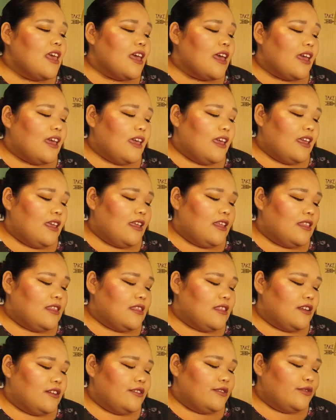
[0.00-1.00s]
and
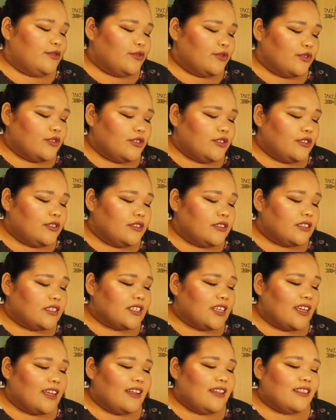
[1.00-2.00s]
the neutrals
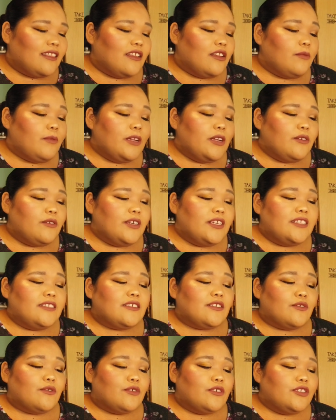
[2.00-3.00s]
and a little bit of greens
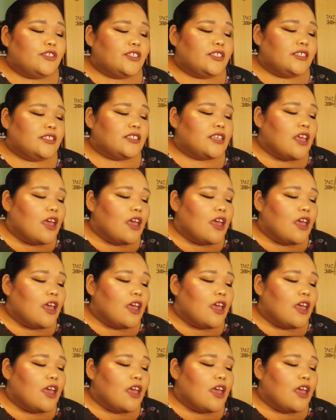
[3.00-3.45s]
and oranges.